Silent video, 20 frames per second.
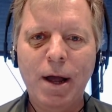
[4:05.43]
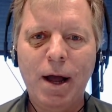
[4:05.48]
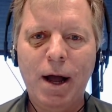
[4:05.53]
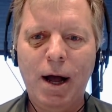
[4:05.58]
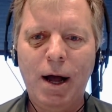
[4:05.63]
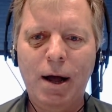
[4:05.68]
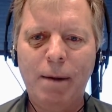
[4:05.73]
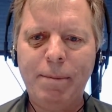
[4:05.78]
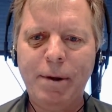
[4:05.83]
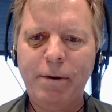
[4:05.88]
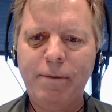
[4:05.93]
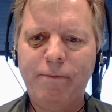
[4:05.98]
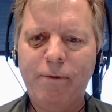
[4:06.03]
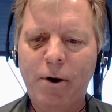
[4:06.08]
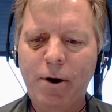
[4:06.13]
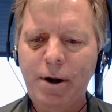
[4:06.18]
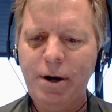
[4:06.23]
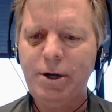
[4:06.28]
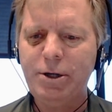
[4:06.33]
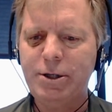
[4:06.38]
uh, but
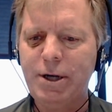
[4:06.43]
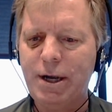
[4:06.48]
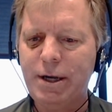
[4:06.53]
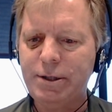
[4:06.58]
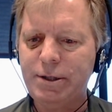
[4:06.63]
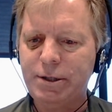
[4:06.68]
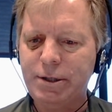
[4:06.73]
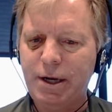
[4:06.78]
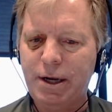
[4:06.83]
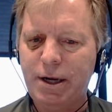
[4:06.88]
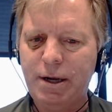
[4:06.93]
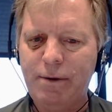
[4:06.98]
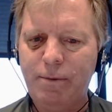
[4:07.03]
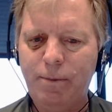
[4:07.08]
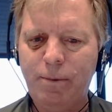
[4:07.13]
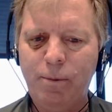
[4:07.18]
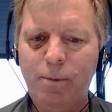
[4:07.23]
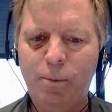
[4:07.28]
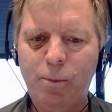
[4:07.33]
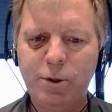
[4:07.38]
Varnish has uh,
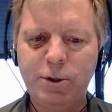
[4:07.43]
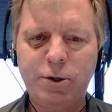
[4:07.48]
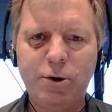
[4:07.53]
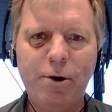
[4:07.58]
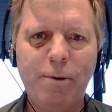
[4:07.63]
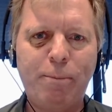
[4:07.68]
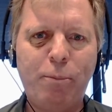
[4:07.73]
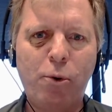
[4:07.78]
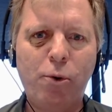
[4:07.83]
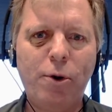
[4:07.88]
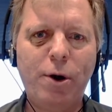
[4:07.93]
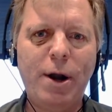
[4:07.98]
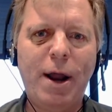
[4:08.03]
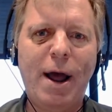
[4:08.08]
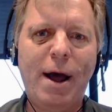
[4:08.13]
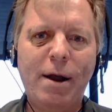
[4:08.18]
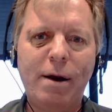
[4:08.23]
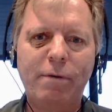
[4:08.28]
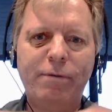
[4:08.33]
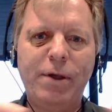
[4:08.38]
was sort of born
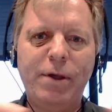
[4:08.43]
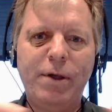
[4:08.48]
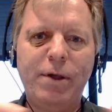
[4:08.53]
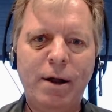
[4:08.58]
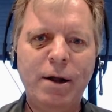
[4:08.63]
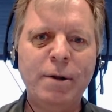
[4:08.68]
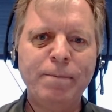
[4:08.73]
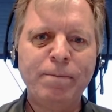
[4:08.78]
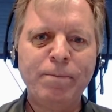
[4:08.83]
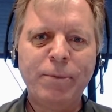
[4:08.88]
out of the